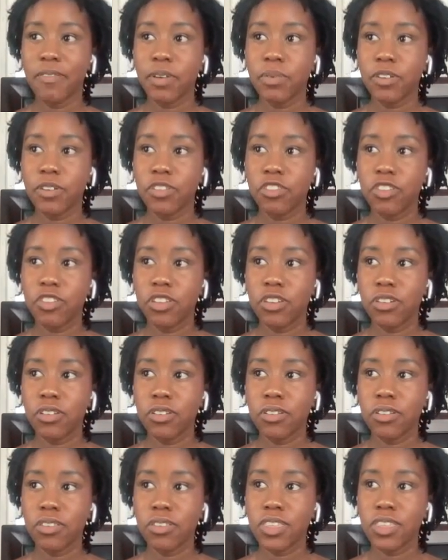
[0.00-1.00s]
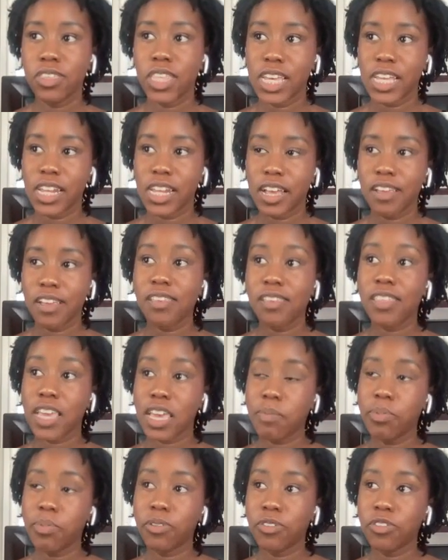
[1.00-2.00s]
We were still seen as
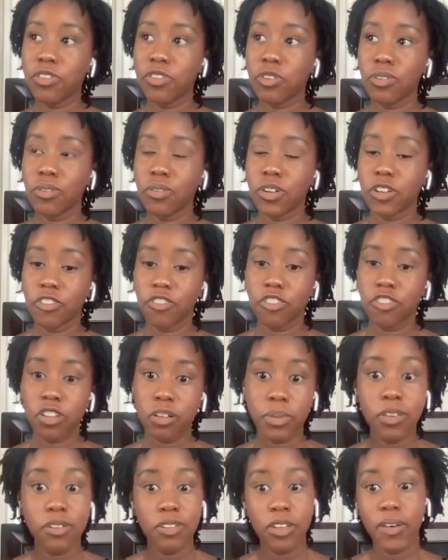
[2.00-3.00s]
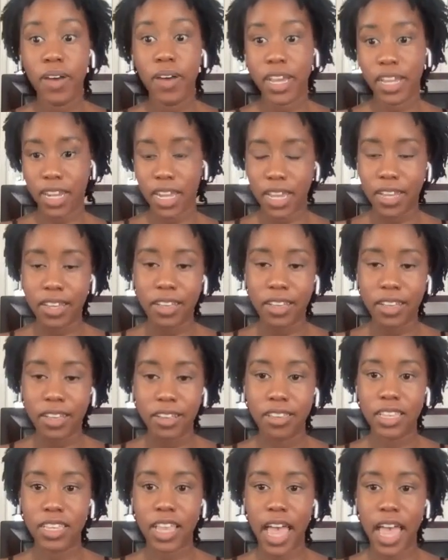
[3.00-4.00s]
able to contribute new
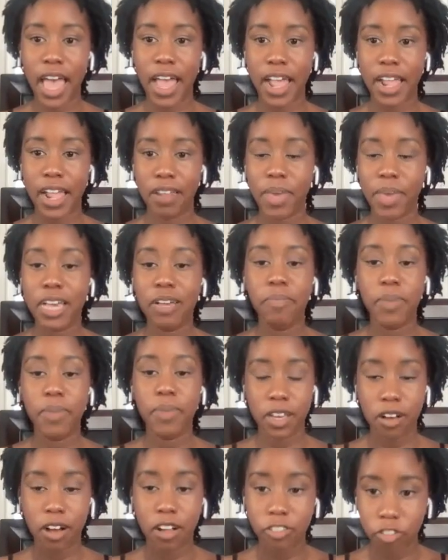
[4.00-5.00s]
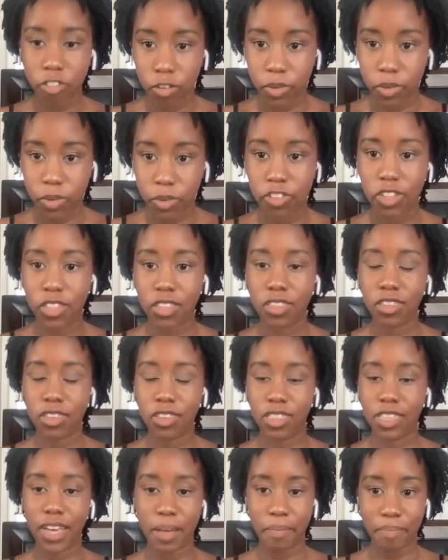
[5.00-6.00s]
ideas and make big contributions
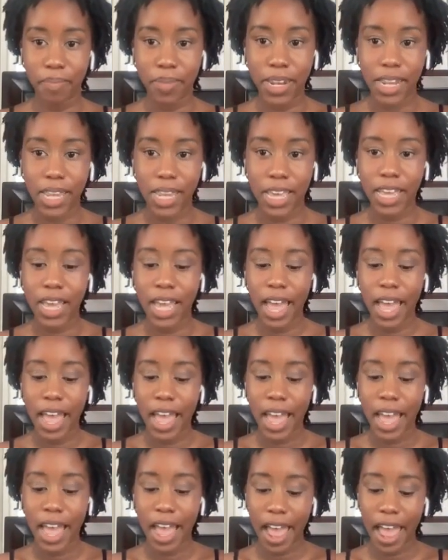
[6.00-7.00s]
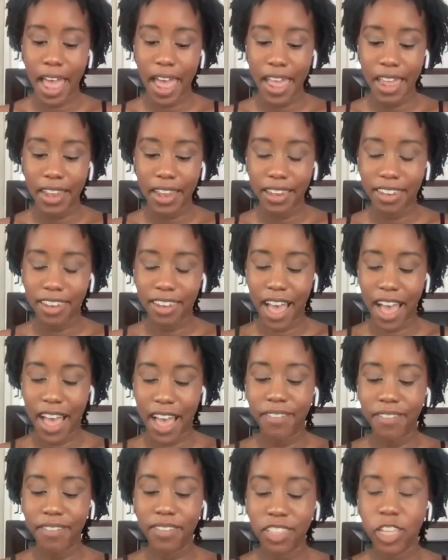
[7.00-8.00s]
to the company. And
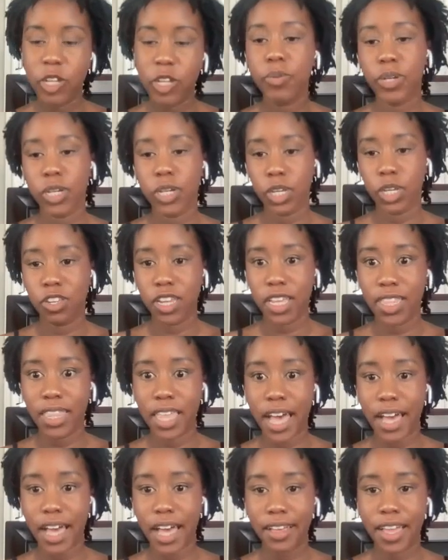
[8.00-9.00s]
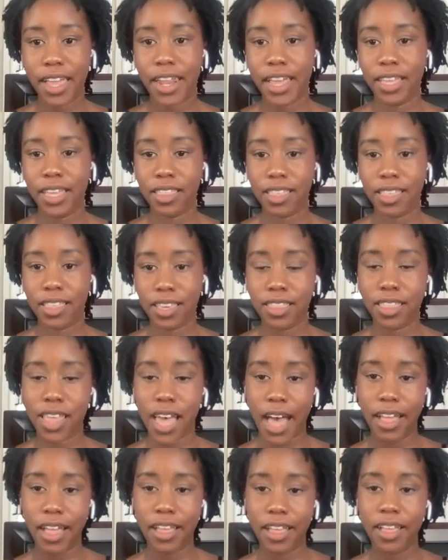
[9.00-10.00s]
I really appreciate that. And I think
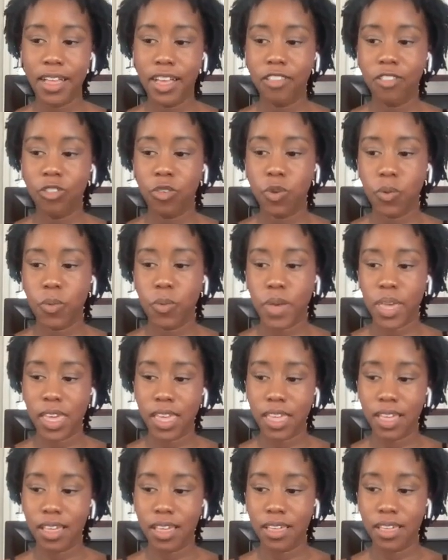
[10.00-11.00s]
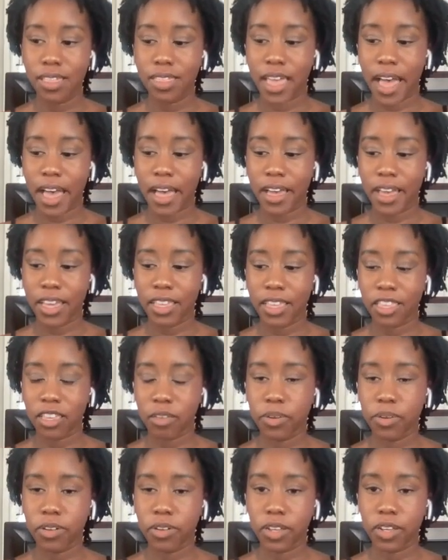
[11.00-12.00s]
that the way that I
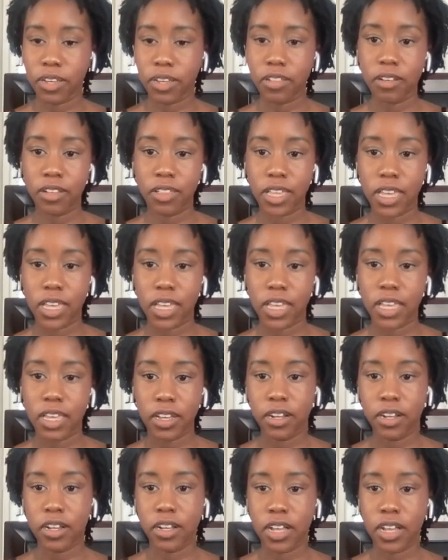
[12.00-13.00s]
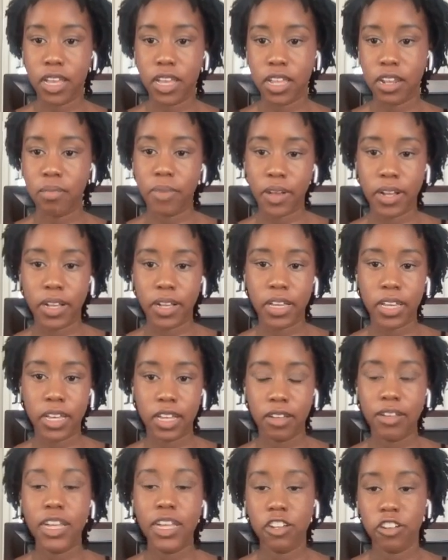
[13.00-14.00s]
think particularly here in
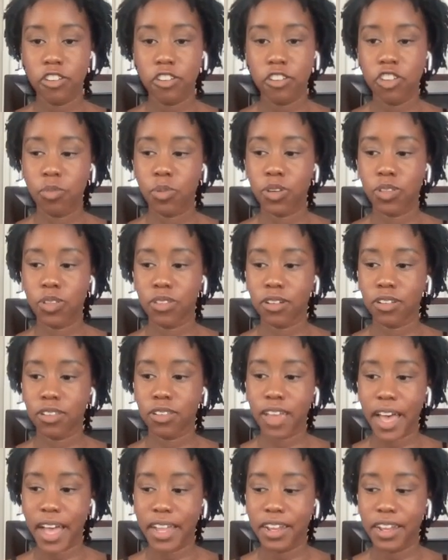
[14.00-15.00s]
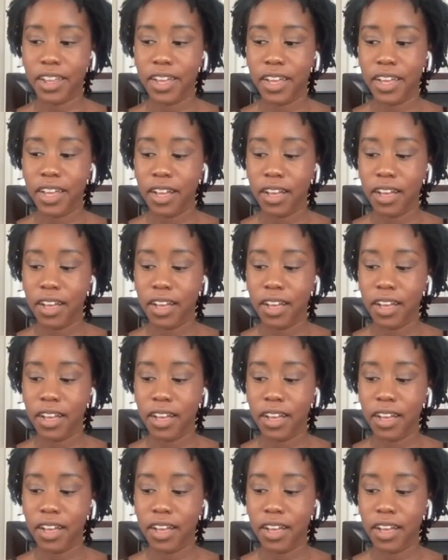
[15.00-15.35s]
America, internships are looked at